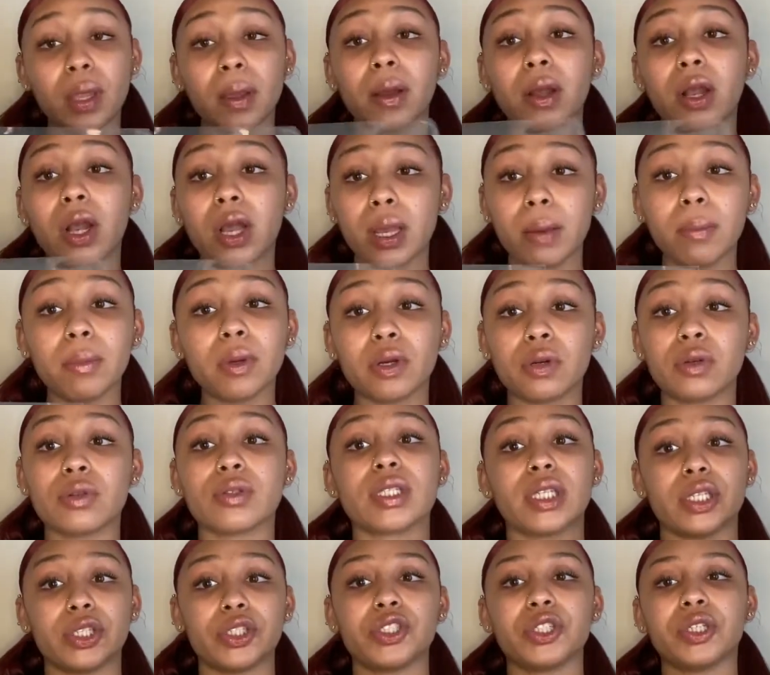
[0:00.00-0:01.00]
chemicals
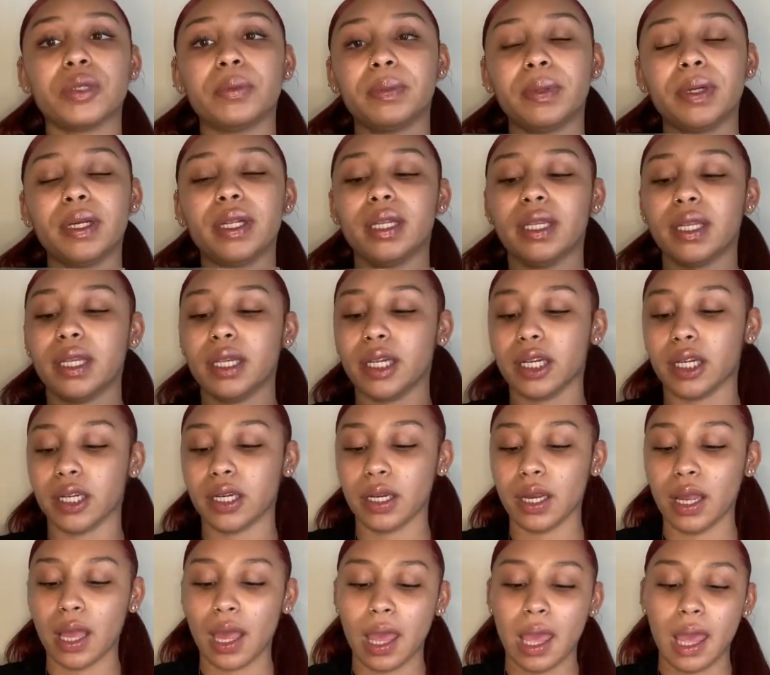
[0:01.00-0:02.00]
that you can put in here.
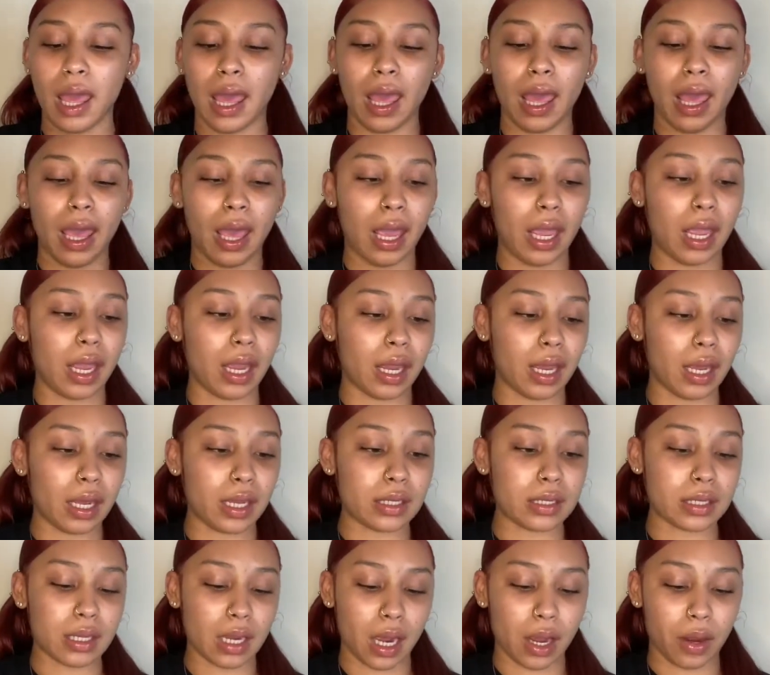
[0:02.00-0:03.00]

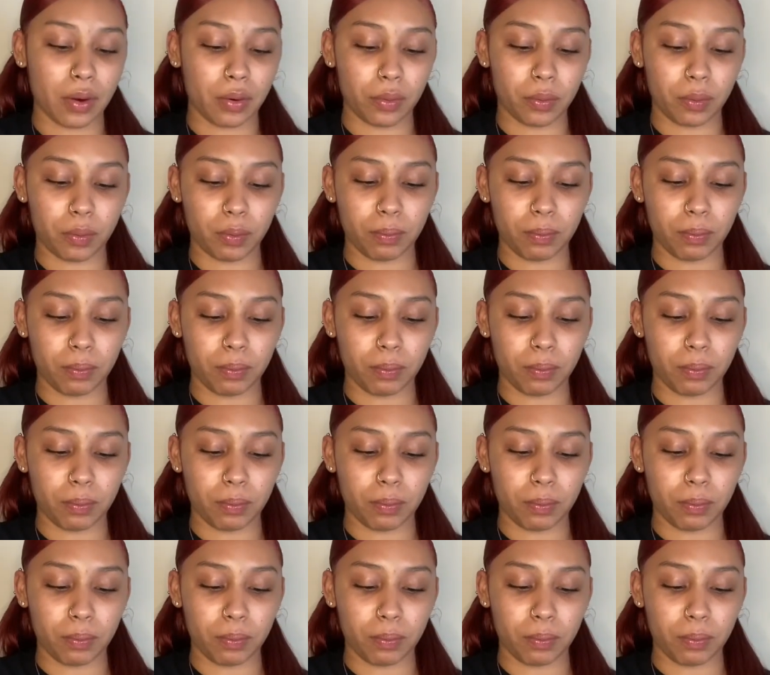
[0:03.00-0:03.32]
And I